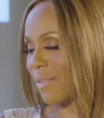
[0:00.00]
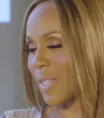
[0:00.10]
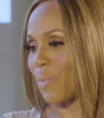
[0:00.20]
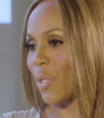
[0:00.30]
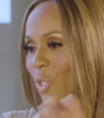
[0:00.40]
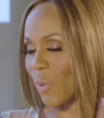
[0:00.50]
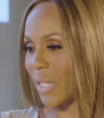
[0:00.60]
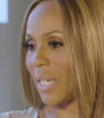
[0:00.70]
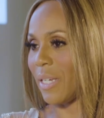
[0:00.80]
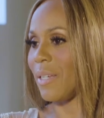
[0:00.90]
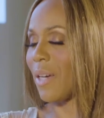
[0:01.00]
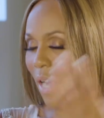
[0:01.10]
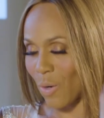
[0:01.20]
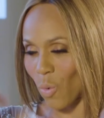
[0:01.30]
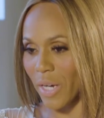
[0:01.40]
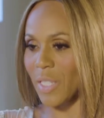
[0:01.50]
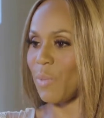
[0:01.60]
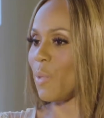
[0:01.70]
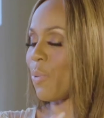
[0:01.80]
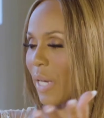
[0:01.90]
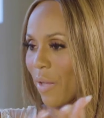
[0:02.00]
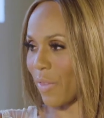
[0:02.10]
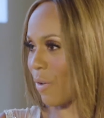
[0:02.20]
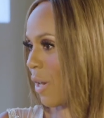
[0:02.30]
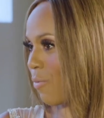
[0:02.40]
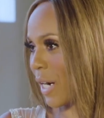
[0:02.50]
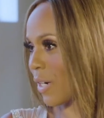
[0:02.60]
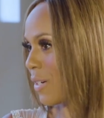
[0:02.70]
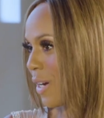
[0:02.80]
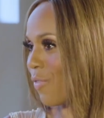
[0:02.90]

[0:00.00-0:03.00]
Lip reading: spiritually God wants me to put out there on record,